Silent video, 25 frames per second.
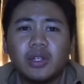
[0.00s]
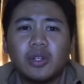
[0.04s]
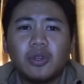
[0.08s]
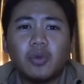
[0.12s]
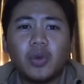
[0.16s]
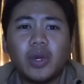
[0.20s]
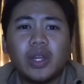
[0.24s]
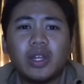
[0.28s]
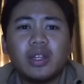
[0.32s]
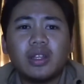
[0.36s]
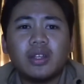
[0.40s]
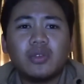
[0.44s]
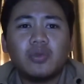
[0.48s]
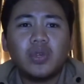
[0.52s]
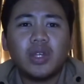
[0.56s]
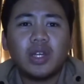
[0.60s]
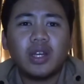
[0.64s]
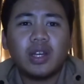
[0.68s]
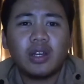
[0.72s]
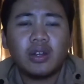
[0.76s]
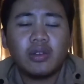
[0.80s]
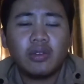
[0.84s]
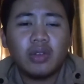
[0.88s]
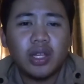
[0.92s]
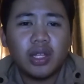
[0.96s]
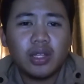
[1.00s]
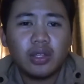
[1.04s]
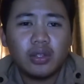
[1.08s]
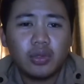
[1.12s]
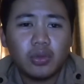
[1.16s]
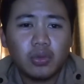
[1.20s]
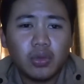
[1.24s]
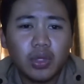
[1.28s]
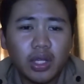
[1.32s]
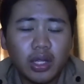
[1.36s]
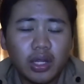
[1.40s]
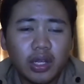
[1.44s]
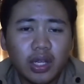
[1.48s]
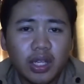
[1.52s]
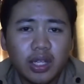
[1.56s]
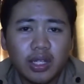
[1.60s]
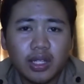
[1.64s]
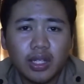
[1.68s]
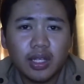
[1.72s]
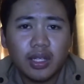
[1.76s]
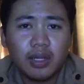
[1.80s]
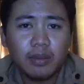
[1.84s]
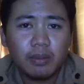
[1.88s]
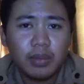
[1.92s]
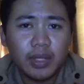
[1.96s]
When we agree to work in
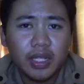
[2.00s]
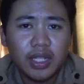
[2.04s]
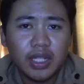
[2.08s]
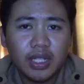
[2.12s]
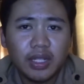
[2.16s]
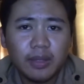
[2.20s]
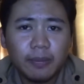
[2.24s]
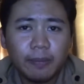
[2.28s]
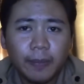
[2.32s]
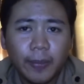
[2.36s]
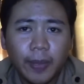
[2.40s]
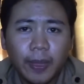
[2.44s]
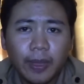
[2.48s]
a company,